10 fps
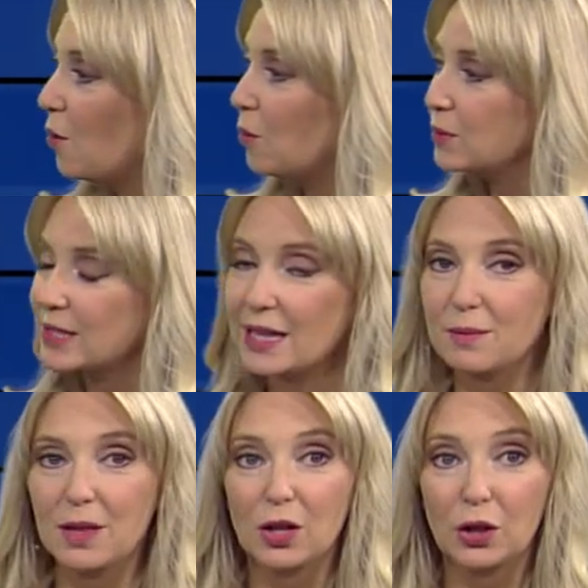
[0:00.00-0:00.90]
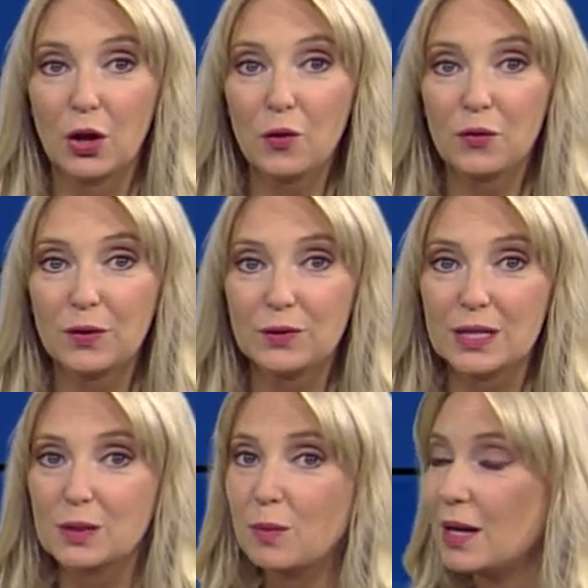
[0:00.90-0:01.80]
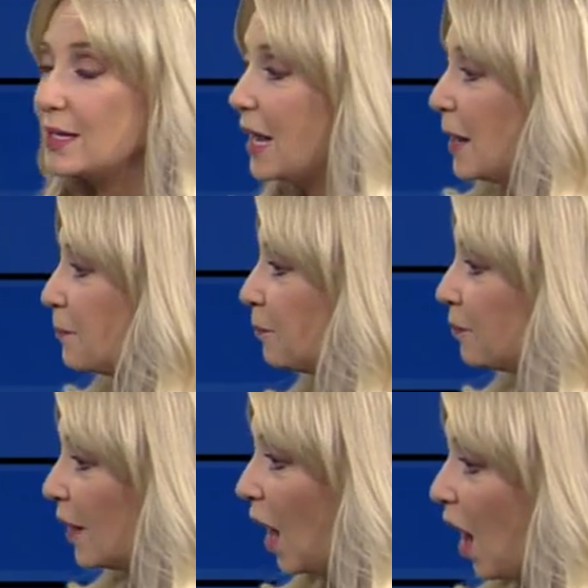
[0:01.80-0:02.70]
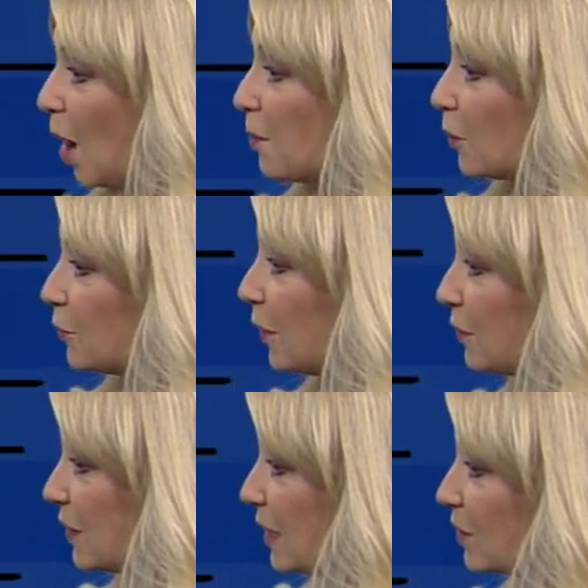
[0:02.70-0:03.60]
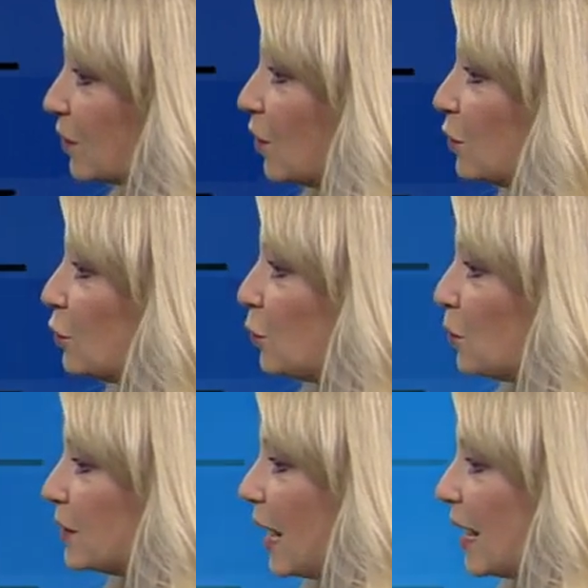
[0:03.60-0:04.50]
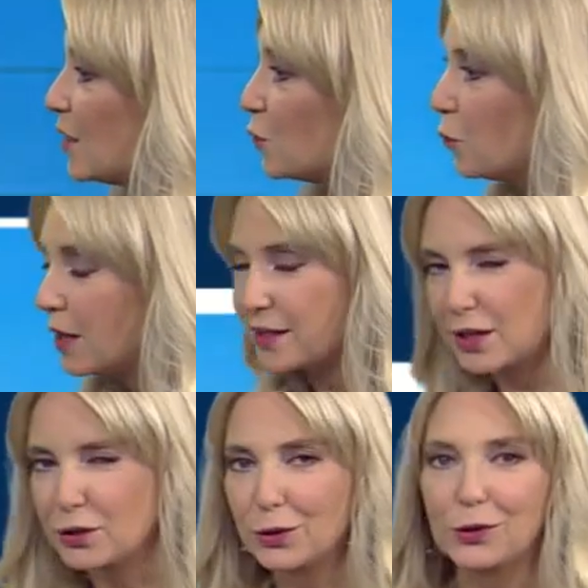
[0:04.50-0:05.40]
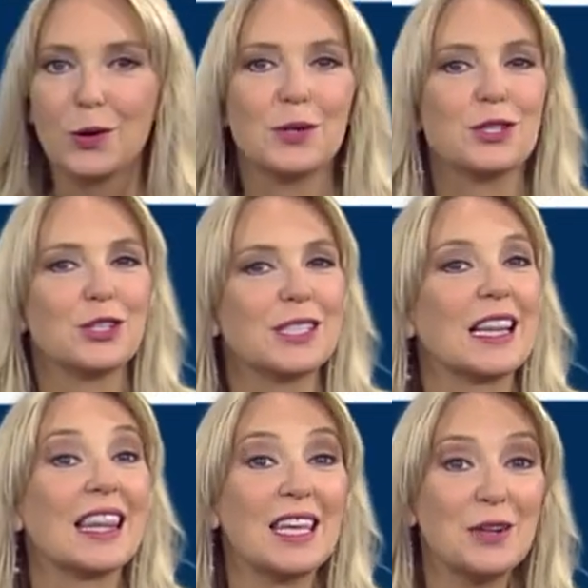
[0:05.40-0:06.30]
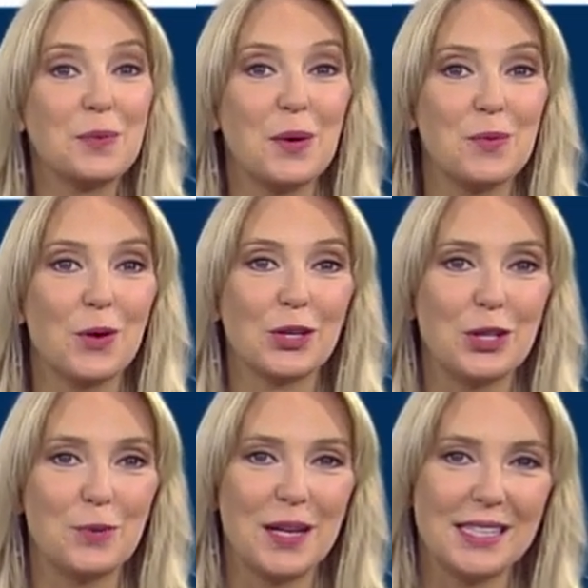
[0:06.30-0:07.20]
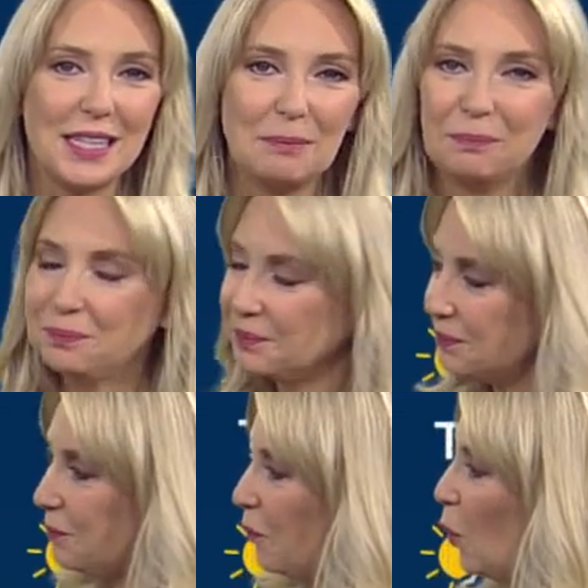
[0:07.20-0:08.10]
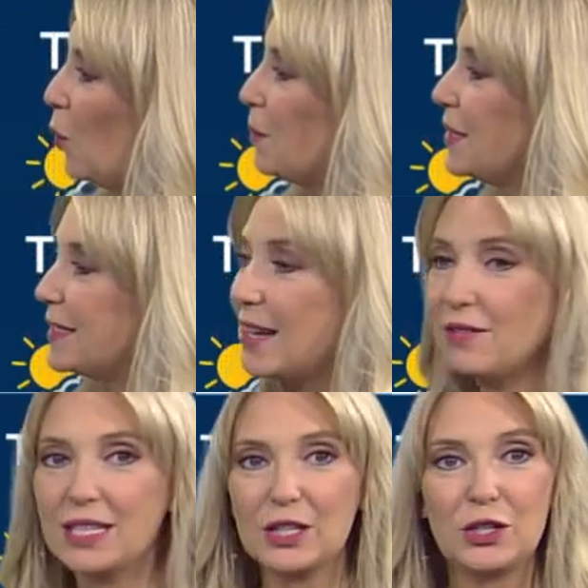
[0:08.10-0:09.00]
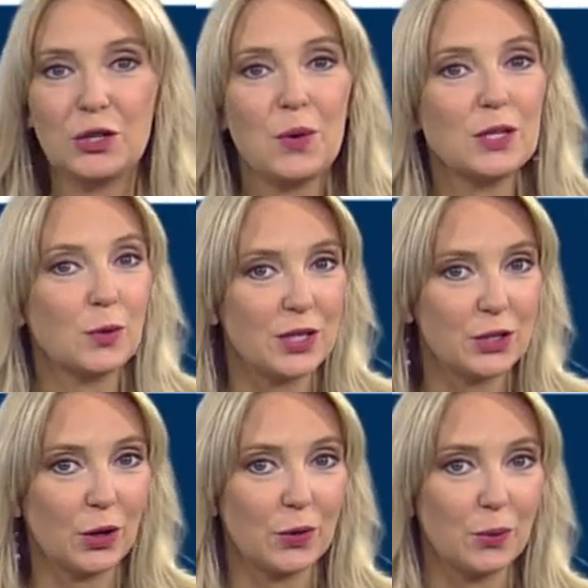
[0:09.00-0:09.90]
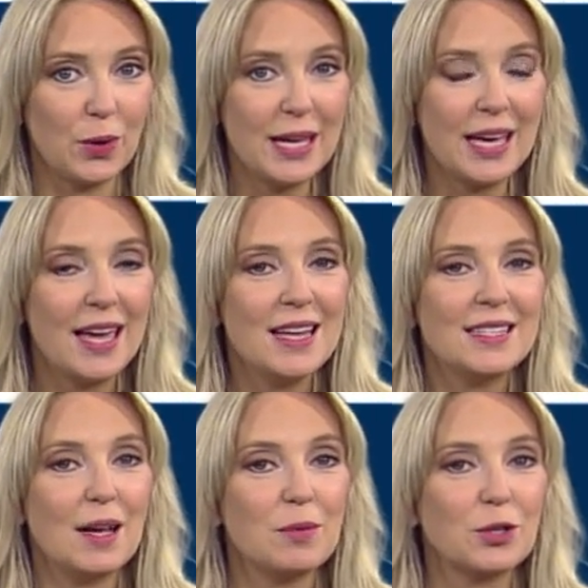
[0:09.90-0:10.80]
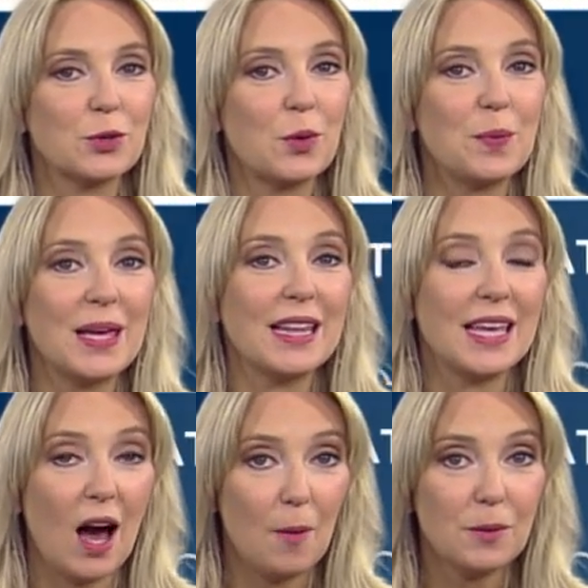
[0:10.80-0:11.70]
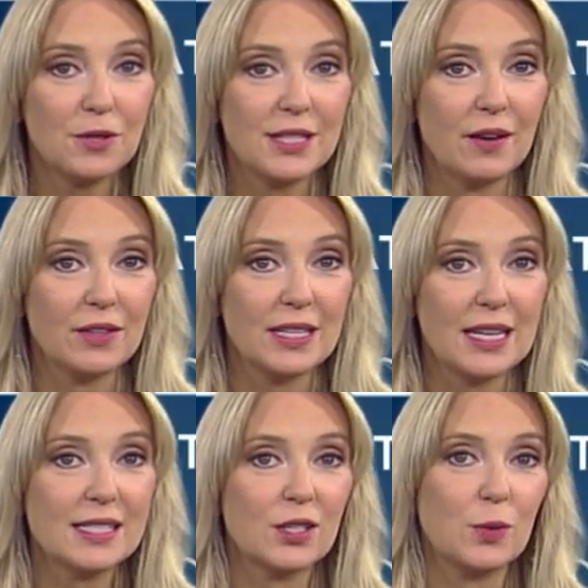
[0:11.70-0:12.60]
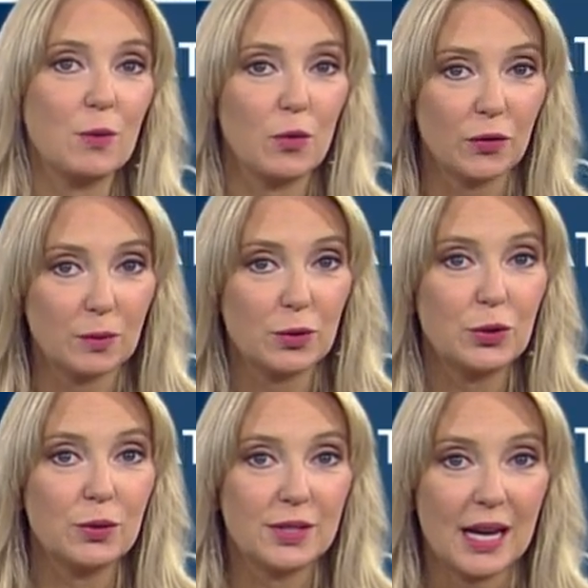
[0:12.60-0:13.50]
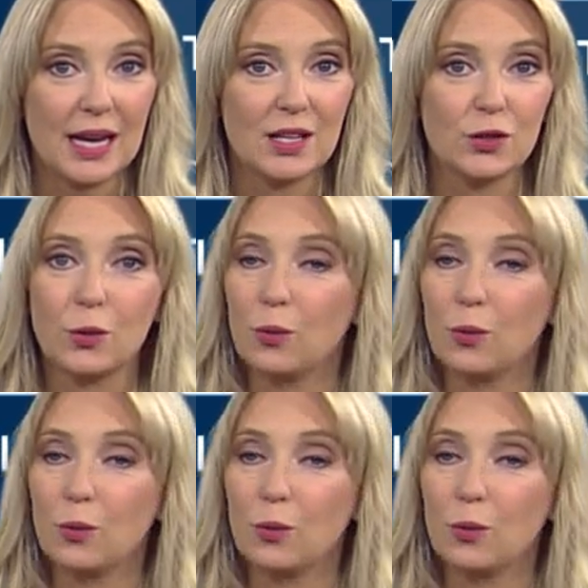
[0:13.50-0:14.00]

we'll see them in the low 50s Monday, upper 50s Tuesday into Wednesday. So you'll notice just a little bit more humidity. We're up to 72 as we start the week. Temperatures will be in the upper 70s as we move from Tuesday into